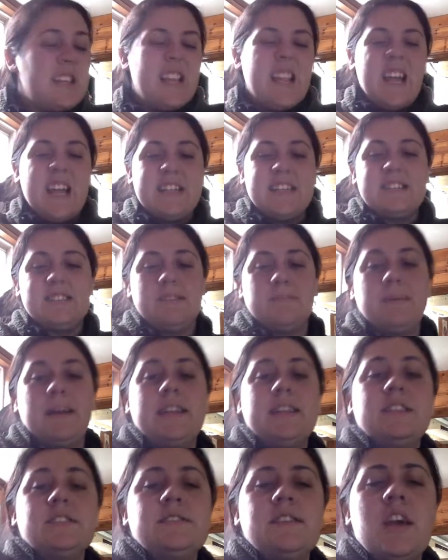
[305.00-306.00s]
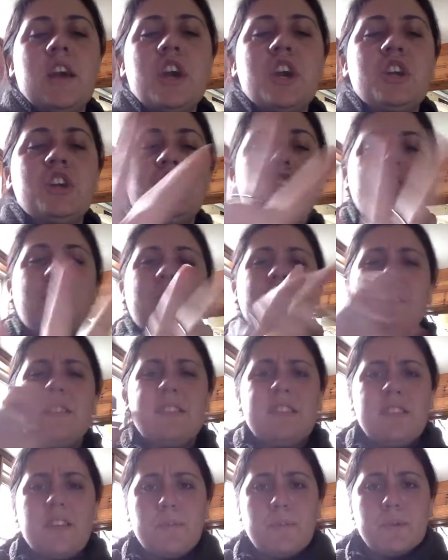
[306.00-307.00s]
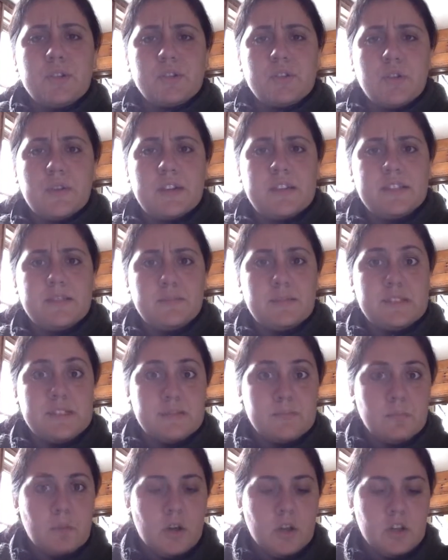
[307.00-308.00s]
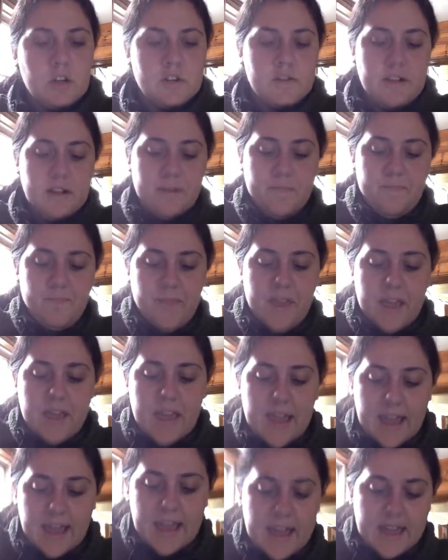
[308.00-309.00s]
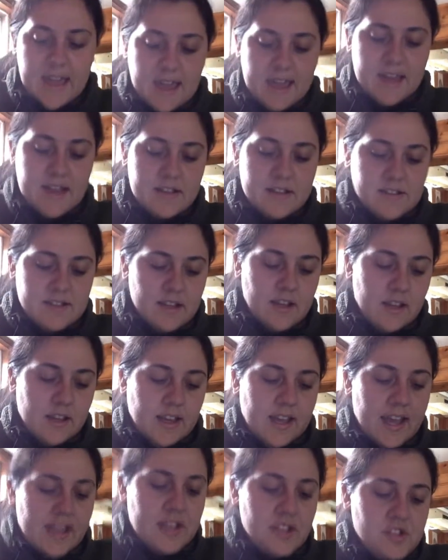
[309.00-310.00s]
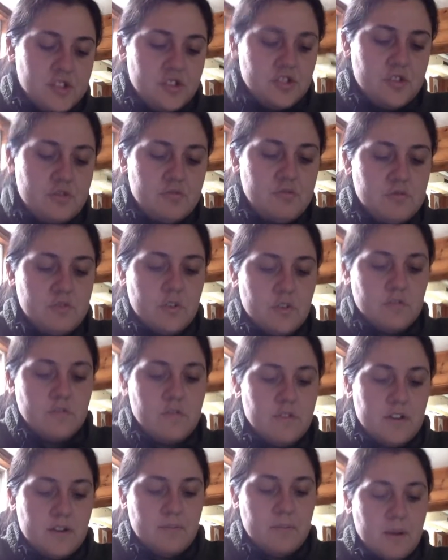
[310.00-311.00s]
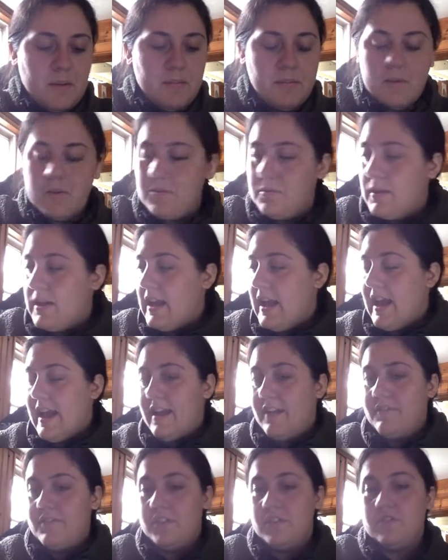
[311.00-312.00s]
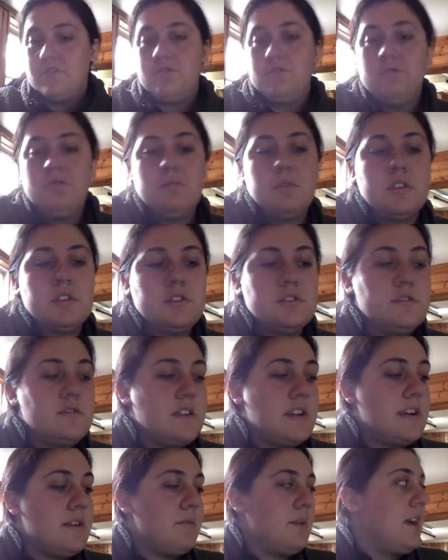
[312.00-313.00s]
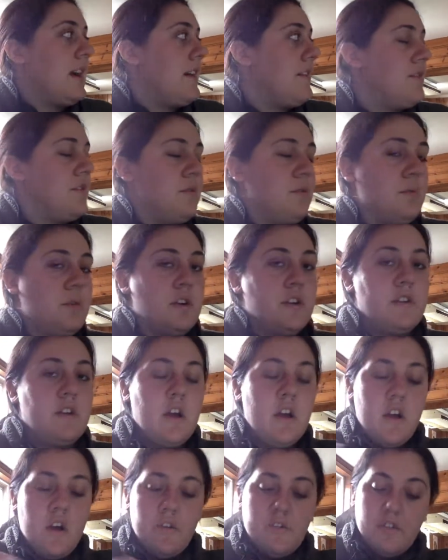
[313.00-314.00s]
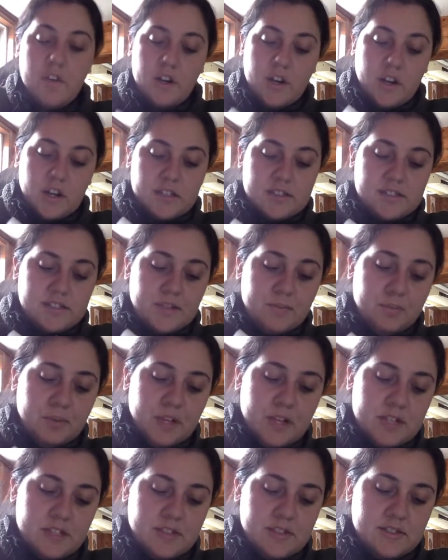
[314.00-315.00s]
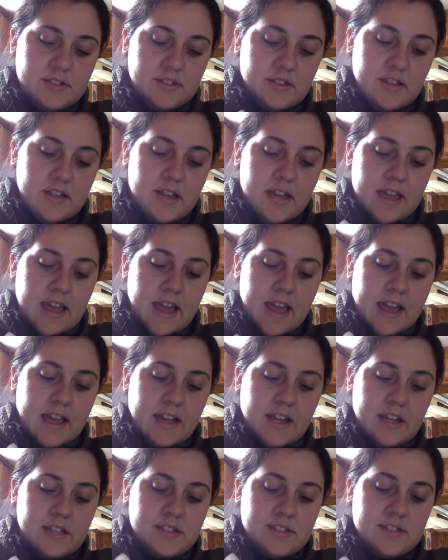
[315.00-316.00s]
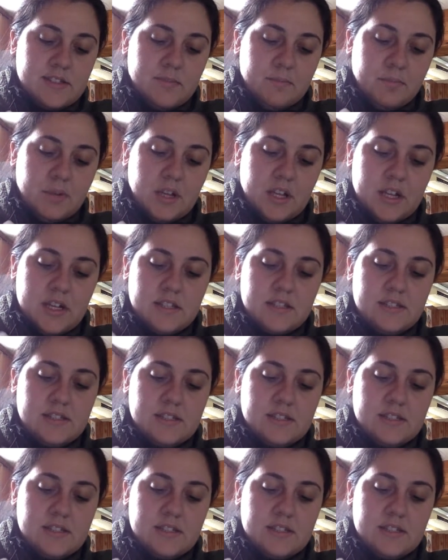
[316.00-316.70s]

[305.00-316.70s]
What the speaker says: a minus the minus, you know that the number is going to be smaller, right? And in case you don't remember, we have the two words, right? We have the word for Gus the plus, and Gus the plus,